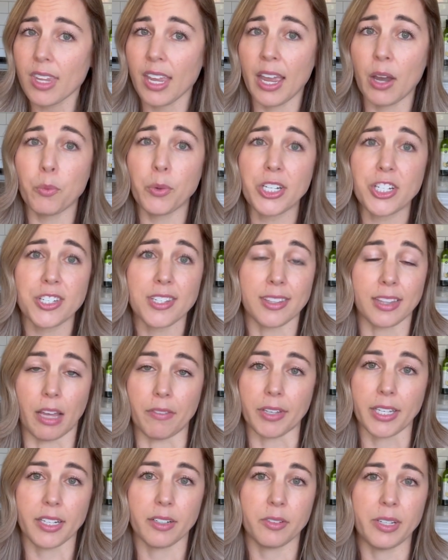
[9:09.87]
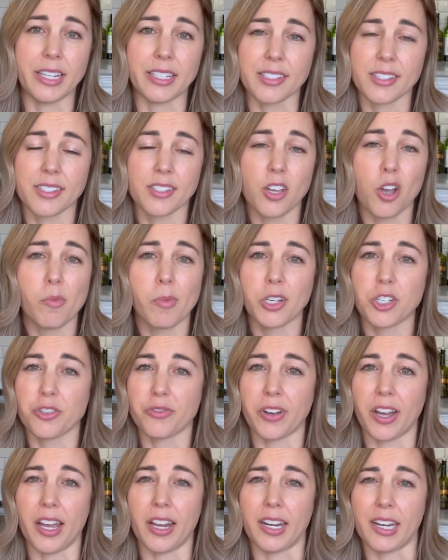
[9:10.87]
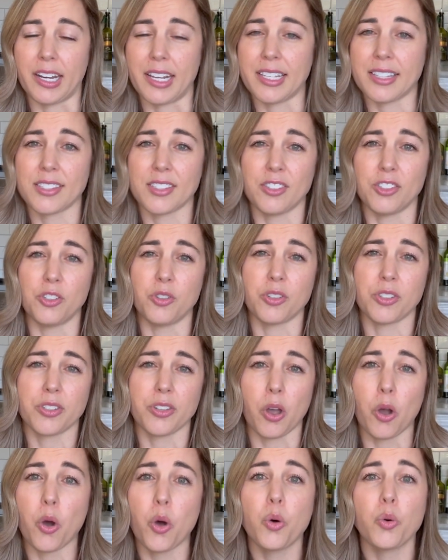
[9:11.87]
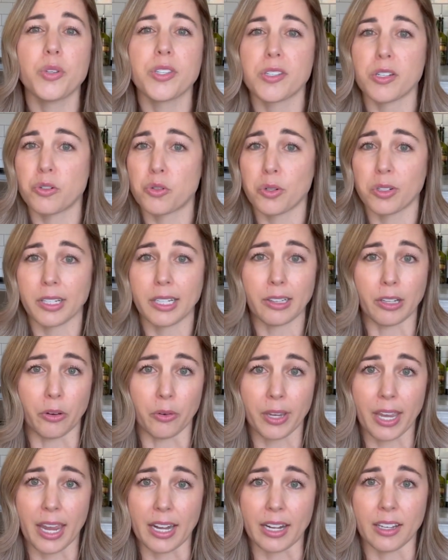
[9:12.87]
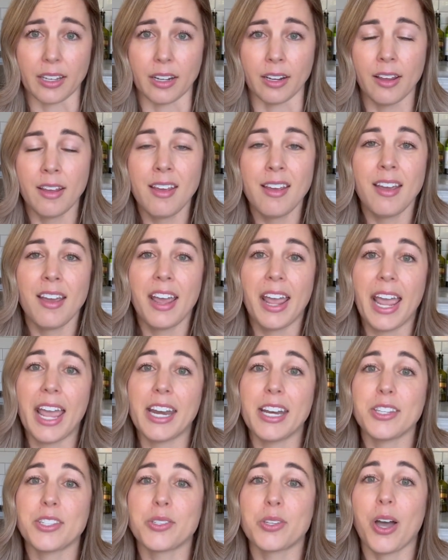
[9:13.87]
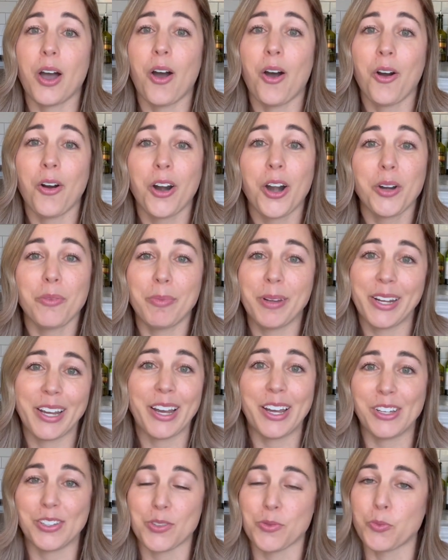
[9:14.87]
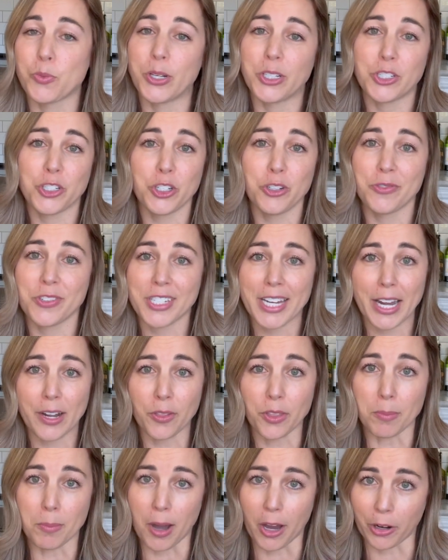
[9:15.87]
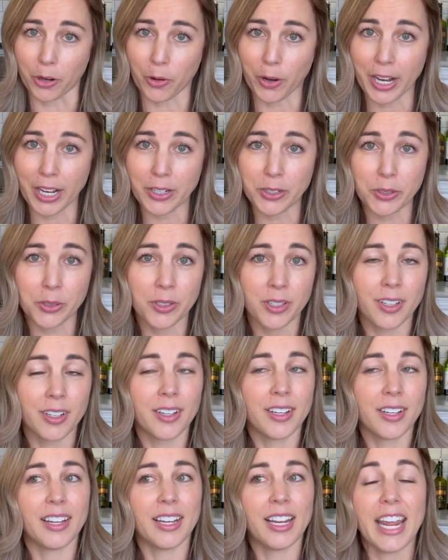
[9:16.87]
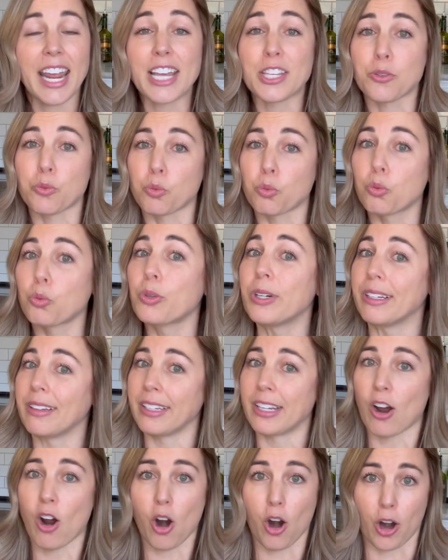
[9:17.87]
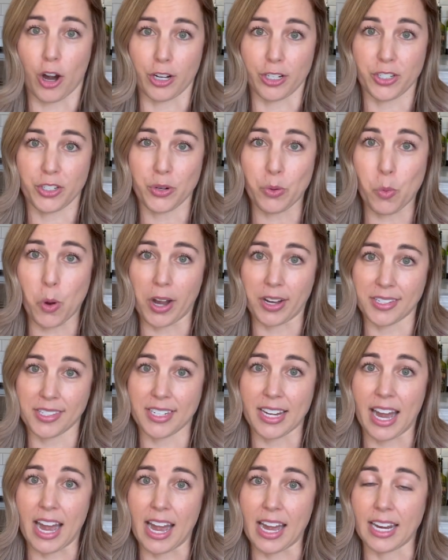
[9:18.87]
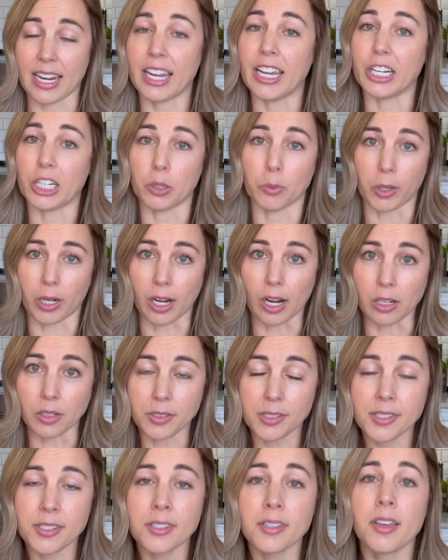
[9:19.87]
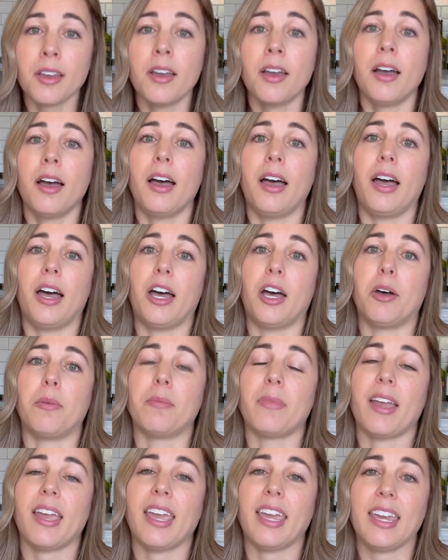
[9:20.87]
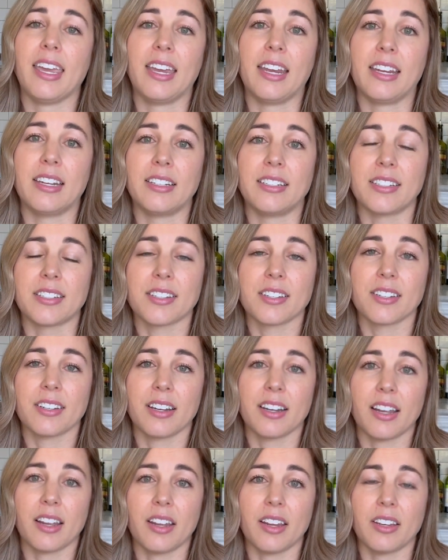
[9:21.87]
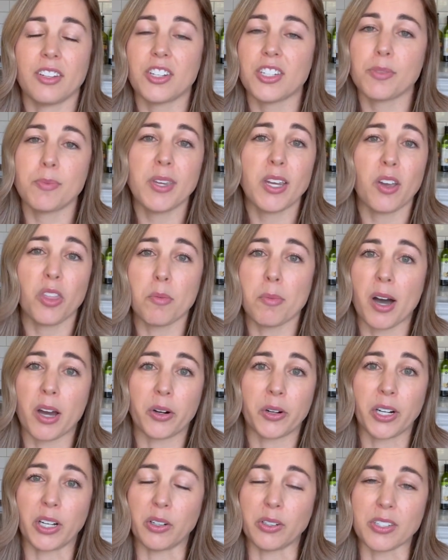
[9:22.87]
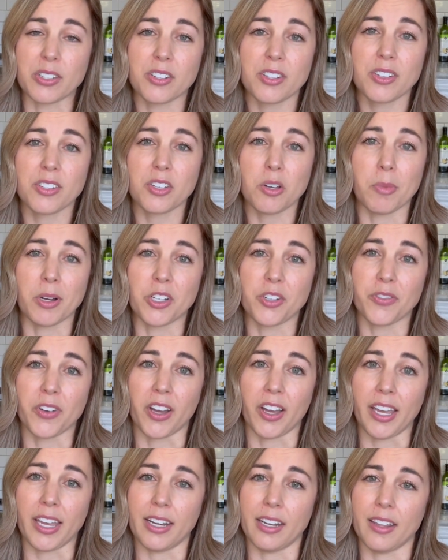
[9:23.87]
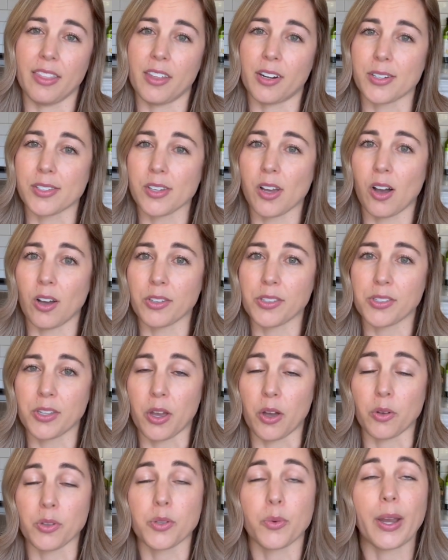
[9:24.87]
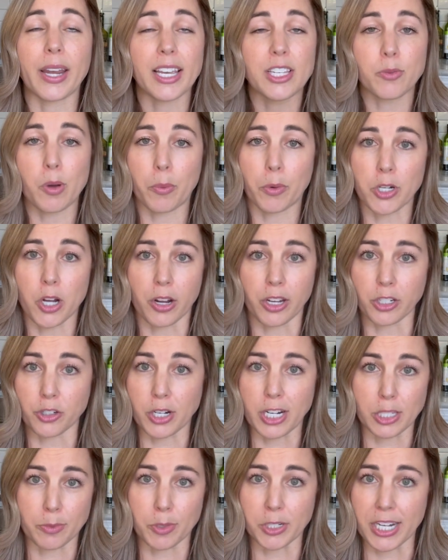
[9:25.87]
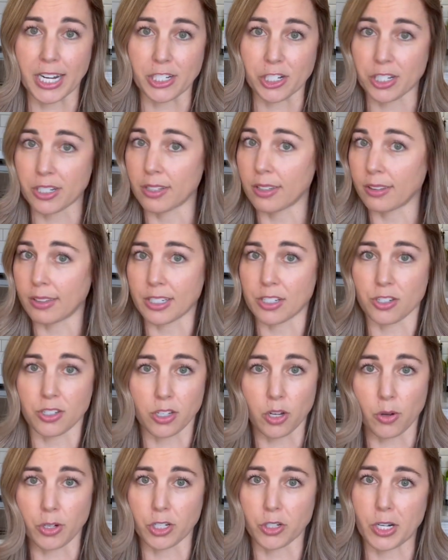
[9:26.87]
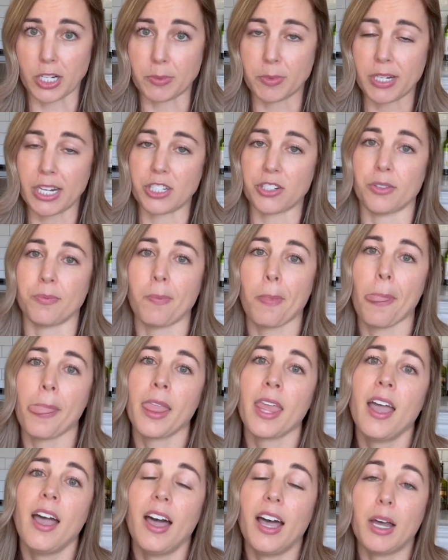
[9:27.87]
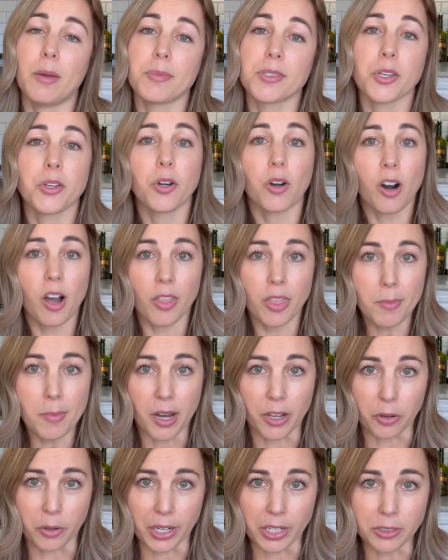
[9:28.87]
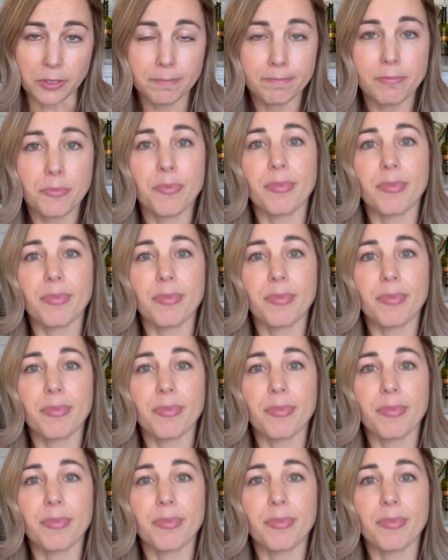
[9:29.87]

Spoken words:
And we just love it. It's so much fun, and it's so centrally located. And it's hard because once you've stayed on the monorail, it's really hard to want to stay anywhere else. And just being on the monorail is just so much fun. There's also, so I guess while we're talking transportation, let's just go into transportation. So you're on the monorail.